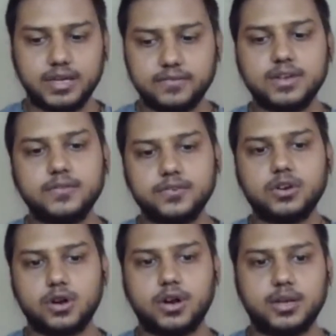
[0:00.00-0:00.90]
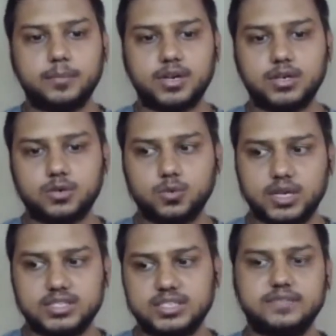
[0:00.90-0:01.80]
even if you're not able to
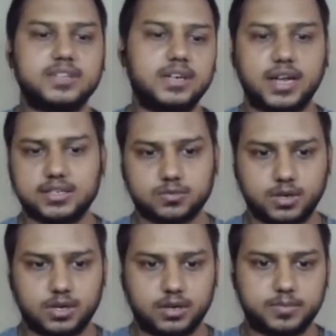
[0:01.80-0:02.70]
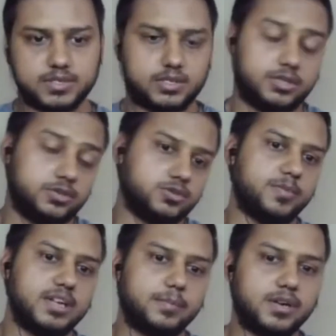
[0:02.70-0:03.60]
achieve the task 100% you should
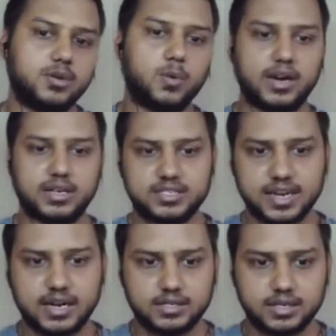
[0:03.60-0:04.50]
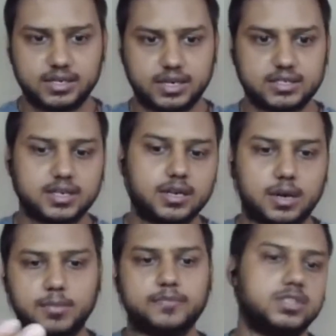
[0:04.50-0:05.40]
be able to understand the task and
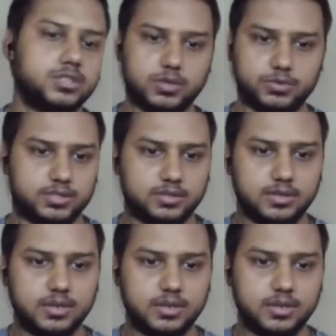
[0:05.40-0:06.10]
come up with a solution